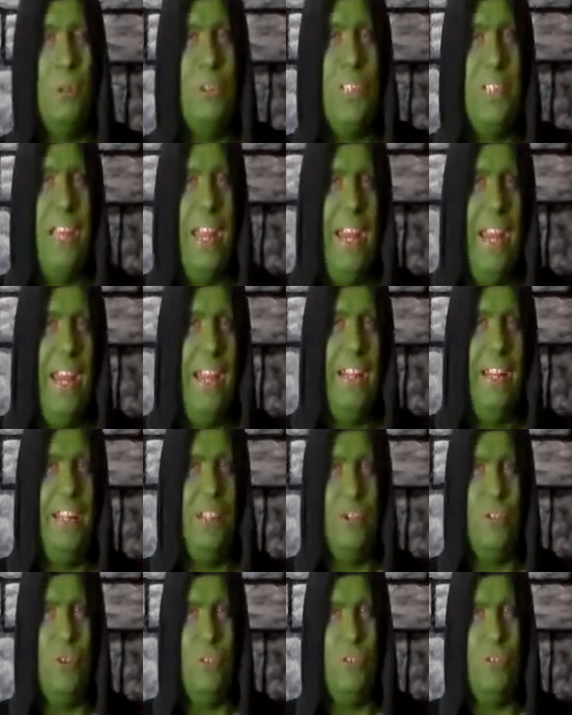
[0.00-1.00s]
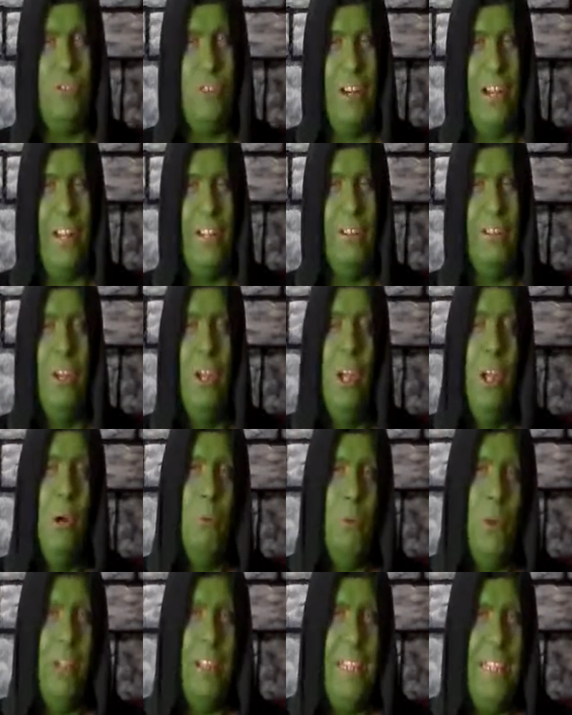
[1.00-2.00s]
supposedly handing it to his friend.
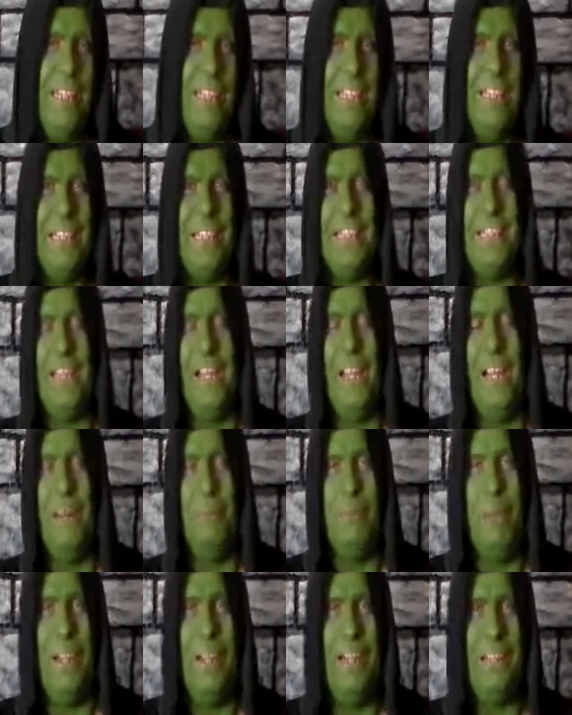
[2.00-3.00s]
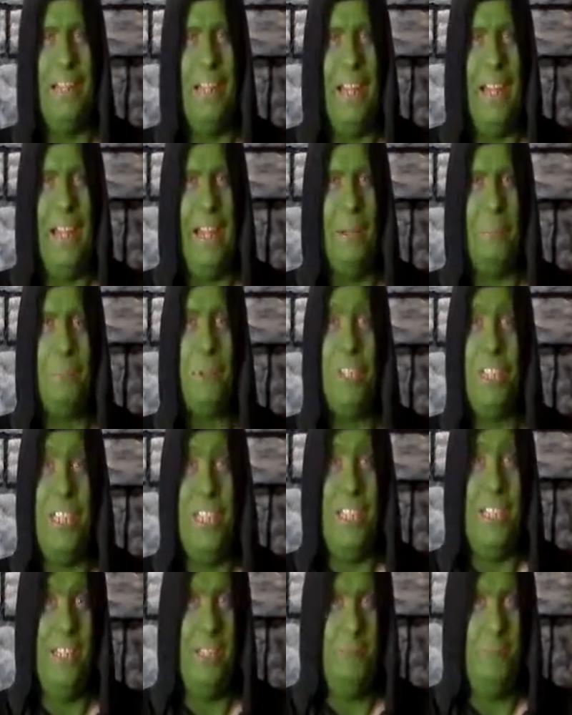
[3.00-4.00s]
Well, he lit the dynamite and
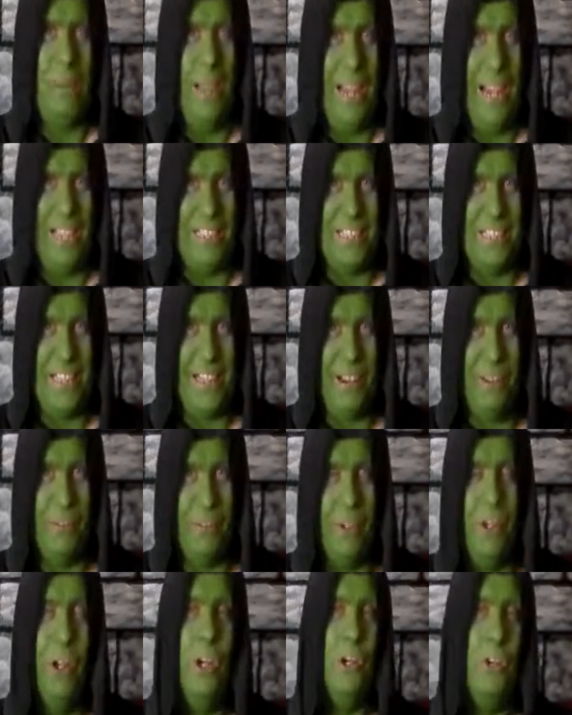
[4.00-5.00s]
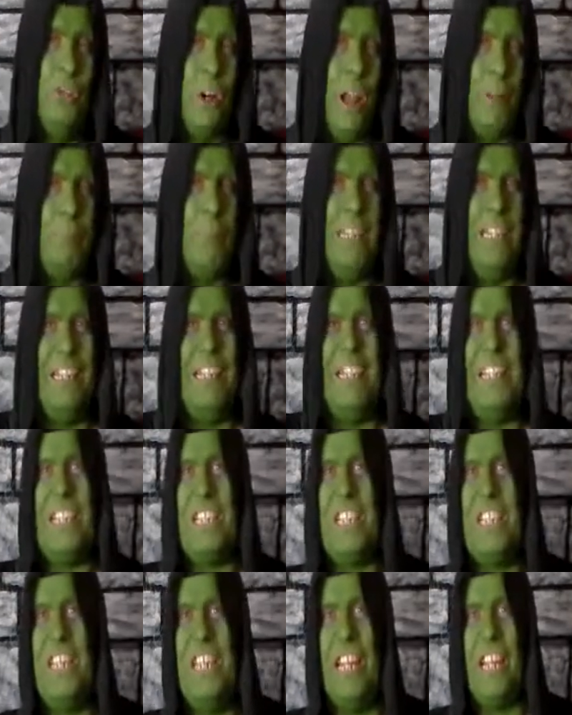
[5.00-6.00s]
proceeded to pass out, dropping a
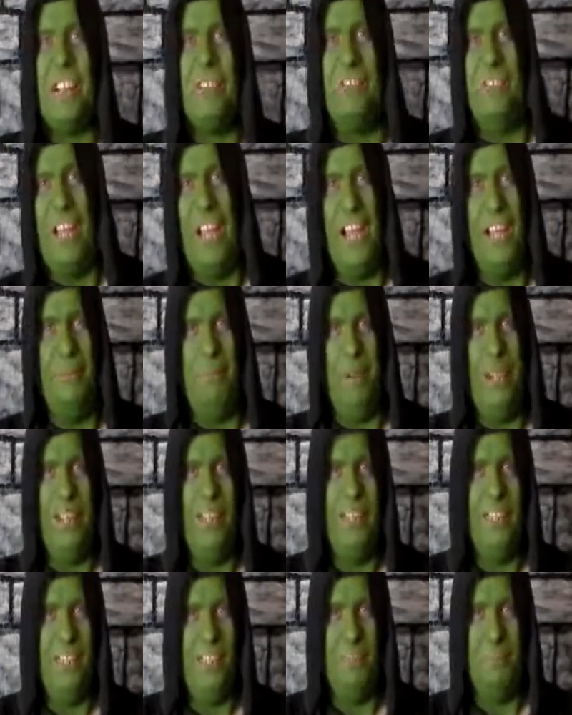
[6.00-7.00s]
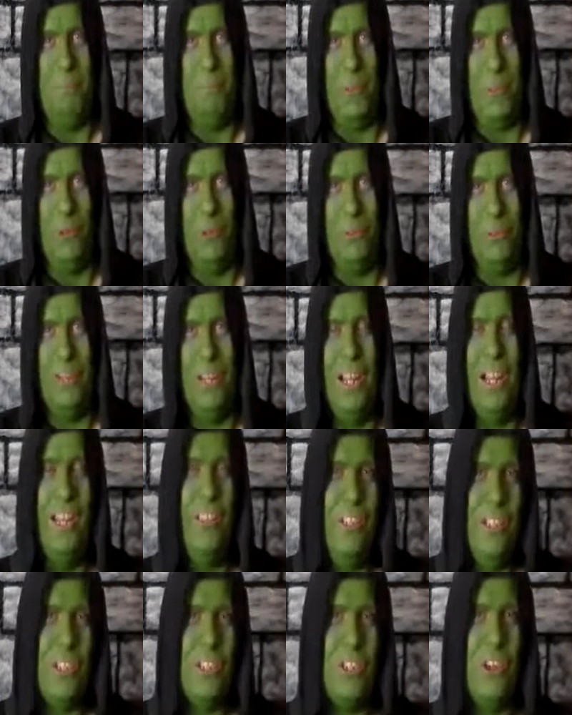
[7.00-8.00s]
lit stick of dynamite in the boat.
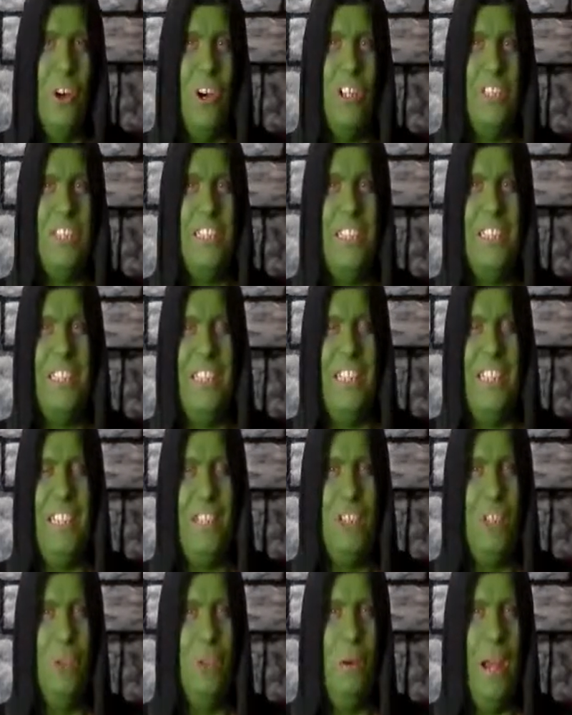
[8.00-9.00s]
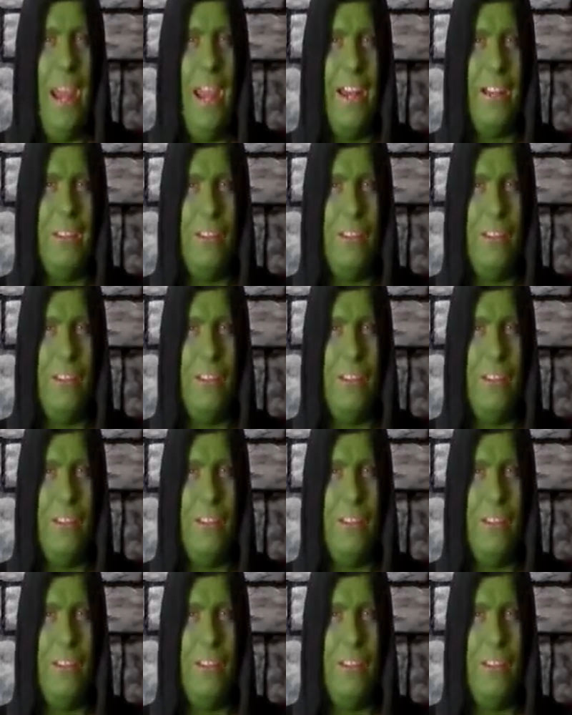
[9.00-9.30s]
This causing the two